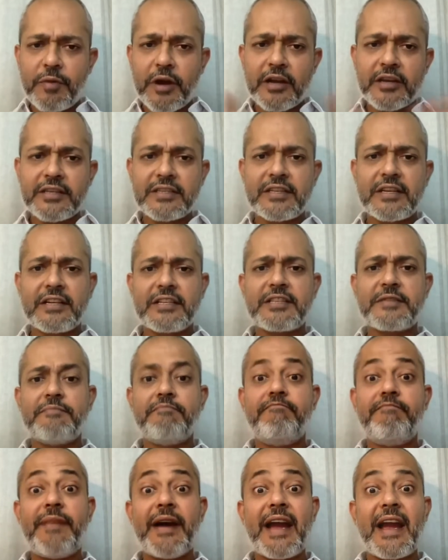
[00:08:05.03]
Pakistan's
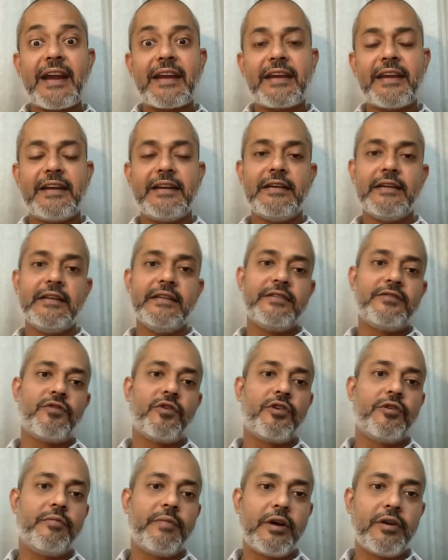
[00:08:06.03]
back end is
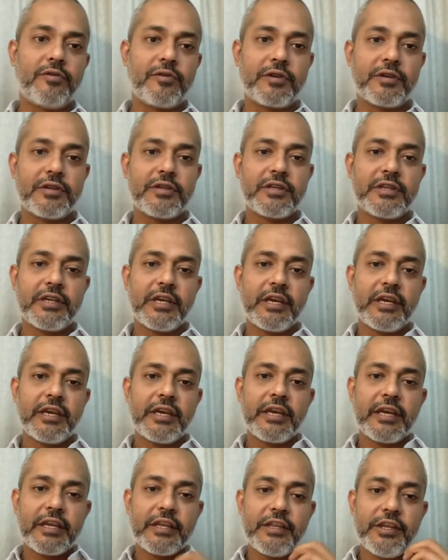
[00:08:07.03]
all about.
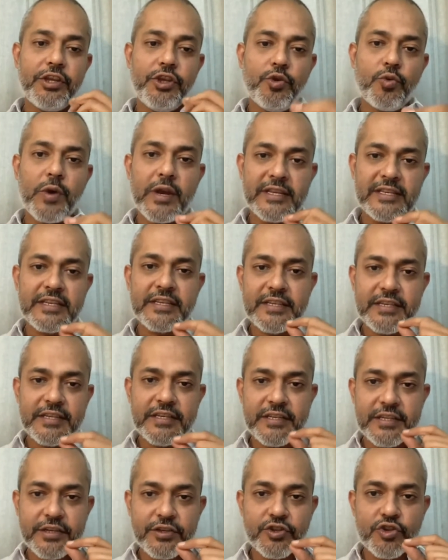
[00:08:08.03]
The US
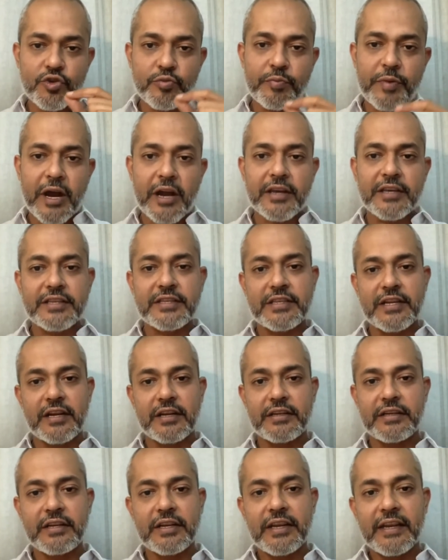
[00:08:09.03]
assistance to
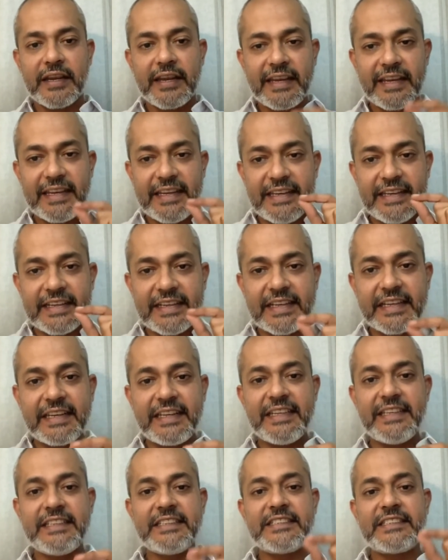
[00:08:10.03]
Pakistan
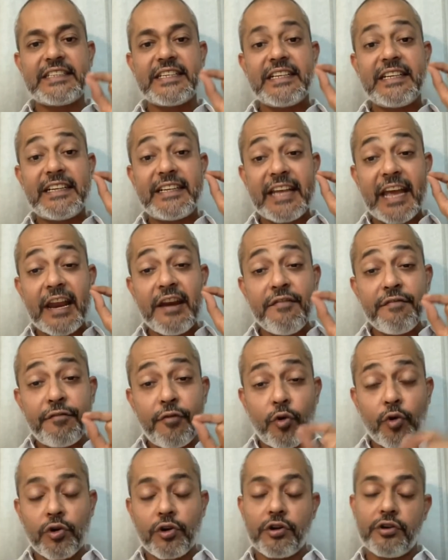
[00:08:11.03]
increased
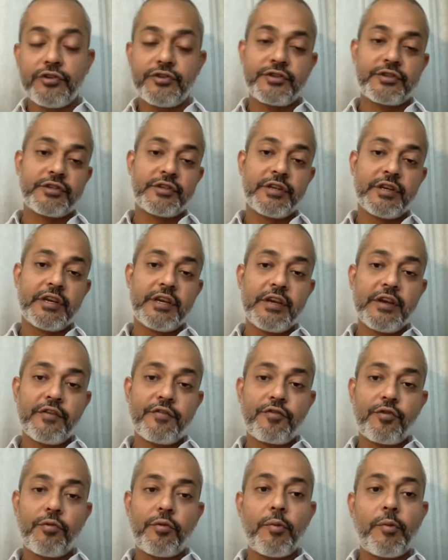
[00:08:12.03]
tenfolds
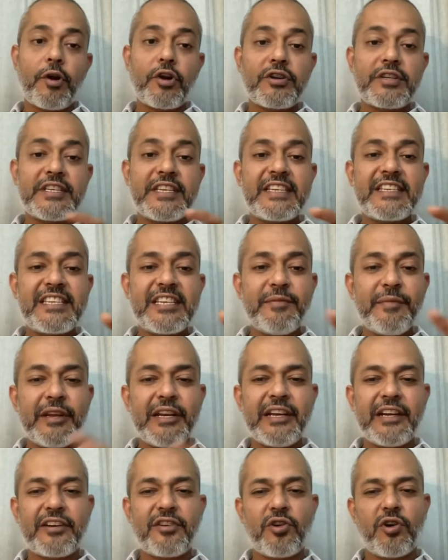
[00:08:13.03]
from about $60
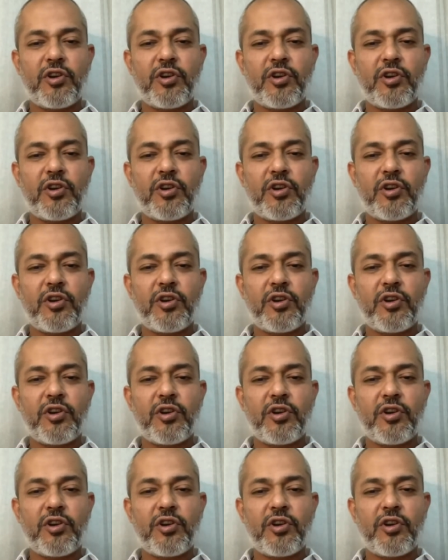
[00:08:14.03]
million